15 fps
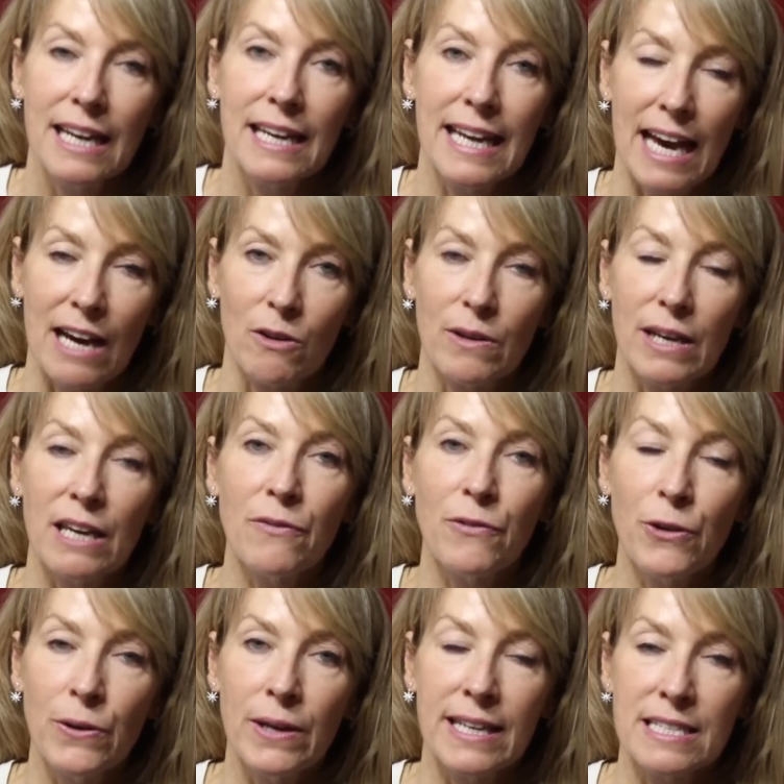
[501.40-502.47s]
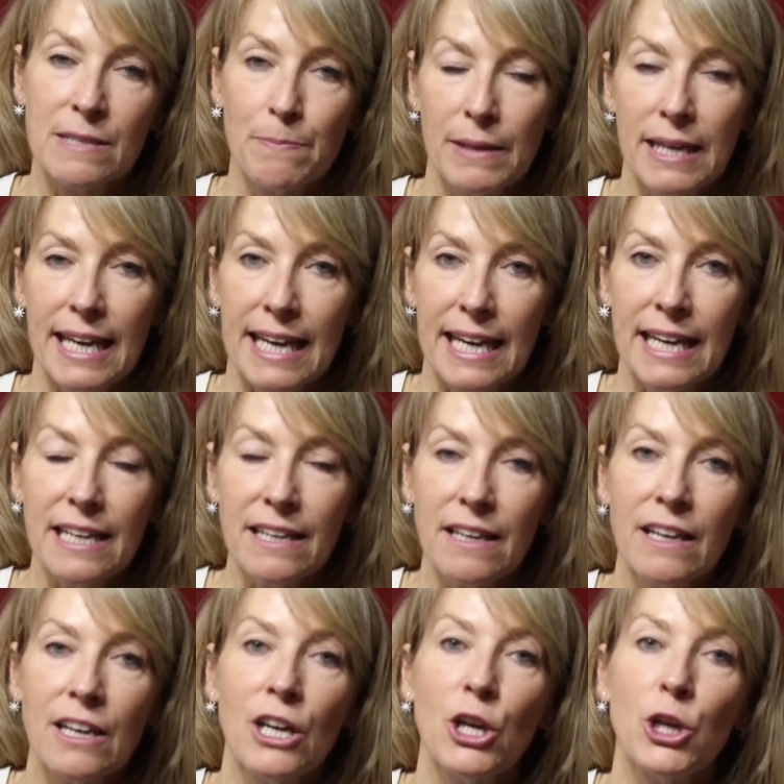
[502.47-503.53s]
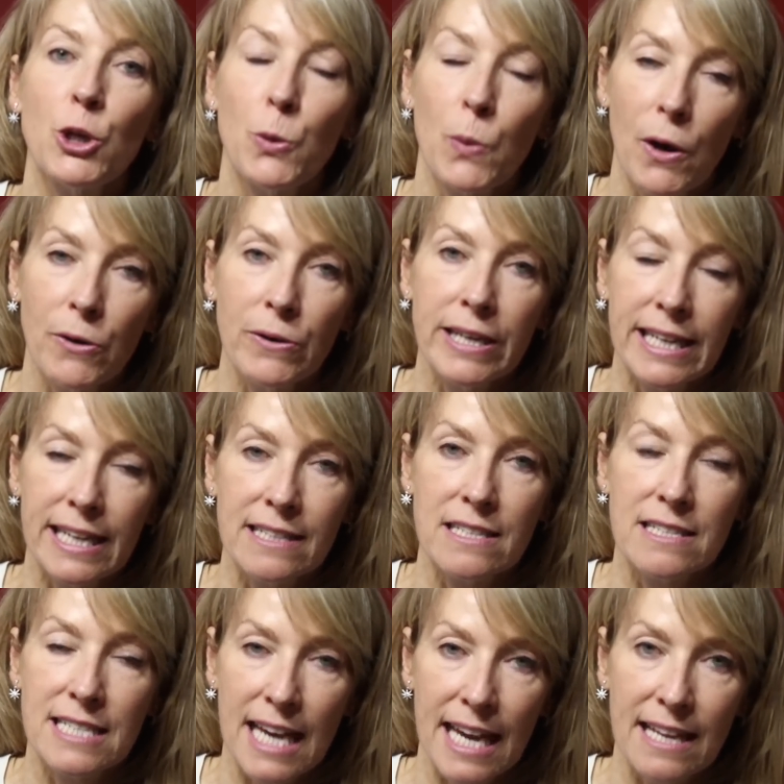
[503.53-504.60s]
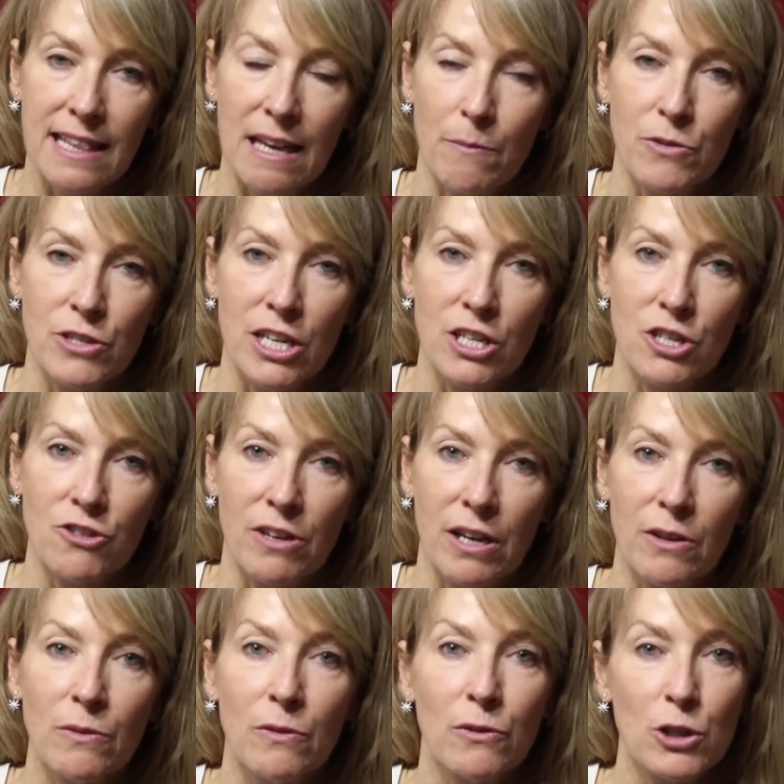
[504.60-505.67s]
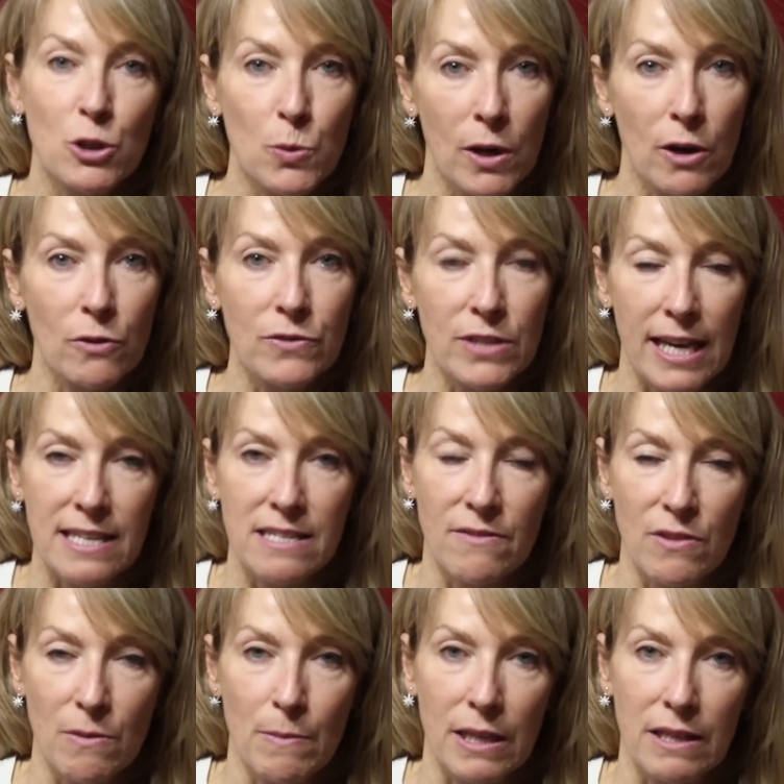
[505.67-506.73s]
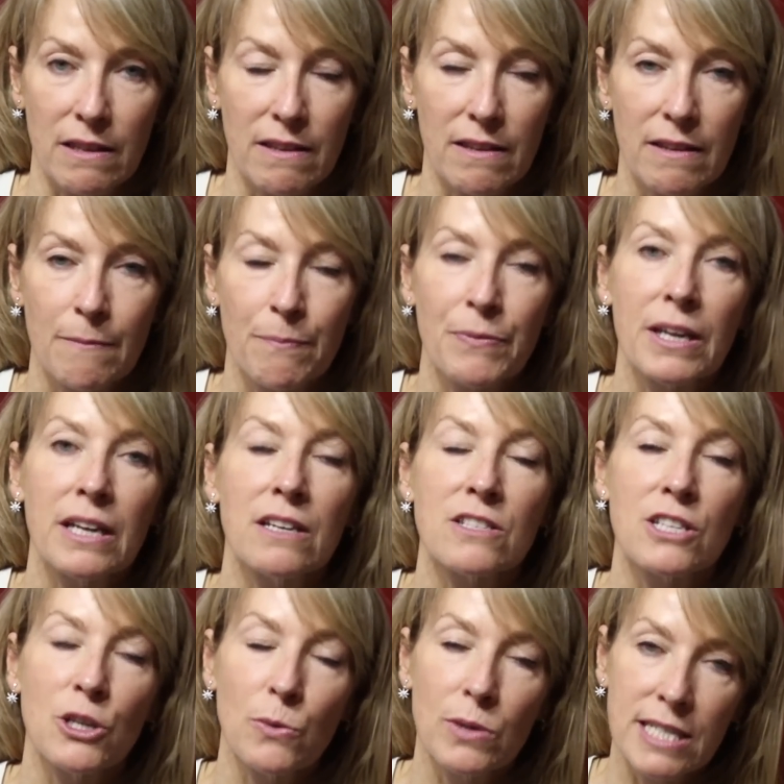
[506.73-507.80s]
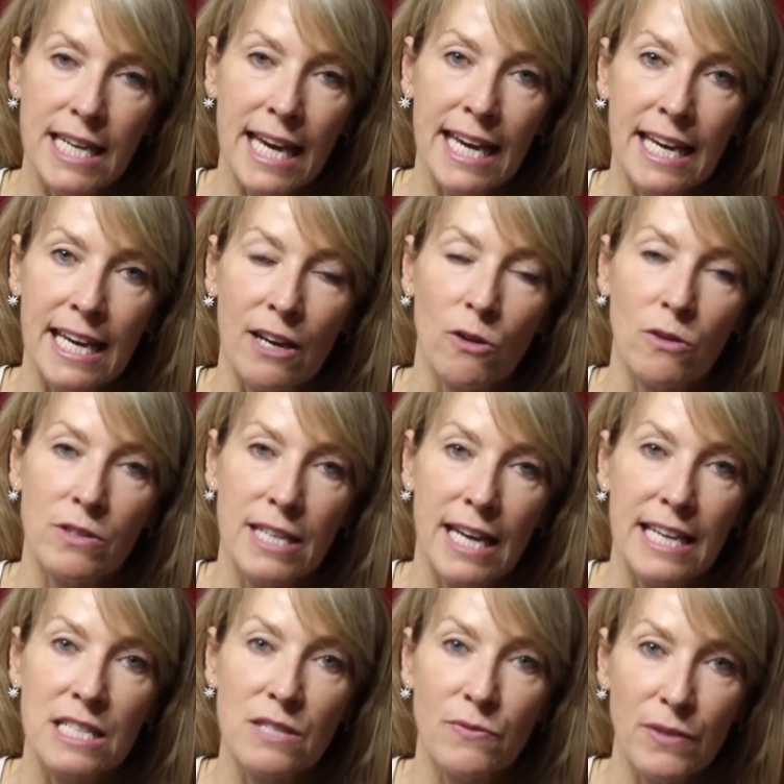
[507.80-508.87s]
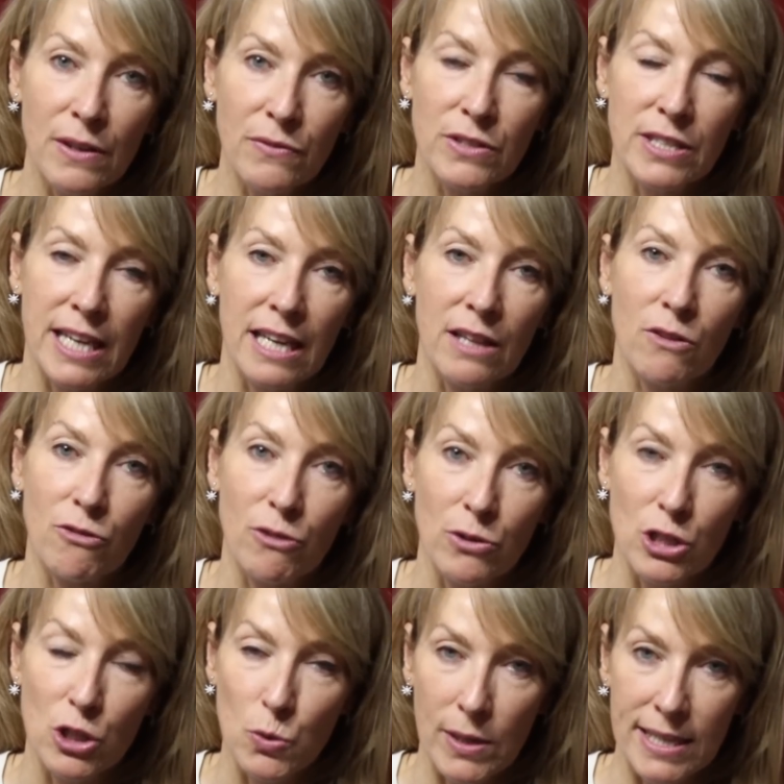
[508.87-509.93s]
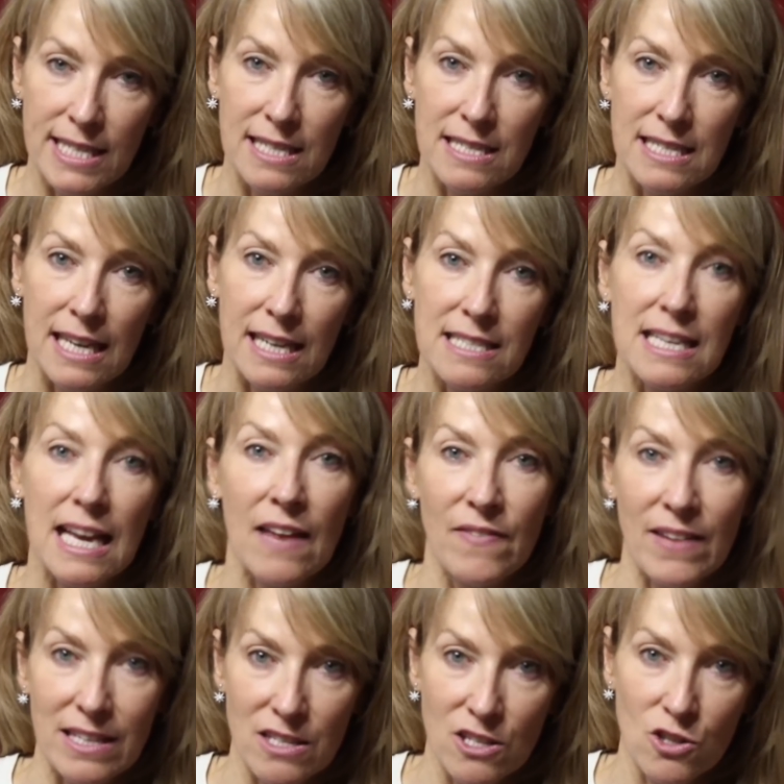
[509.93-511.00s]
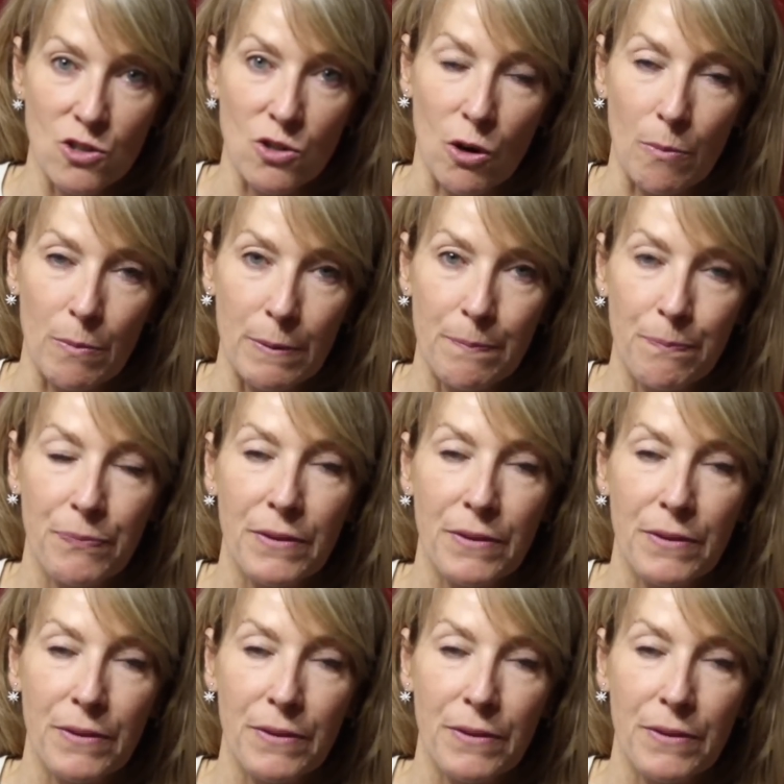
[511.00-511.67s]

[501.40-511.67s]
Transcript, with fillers: Now, if you need to bleed, you only need to take that progesterone for 12 days of the month. So you would take it on days 15 through to 26 and then stop.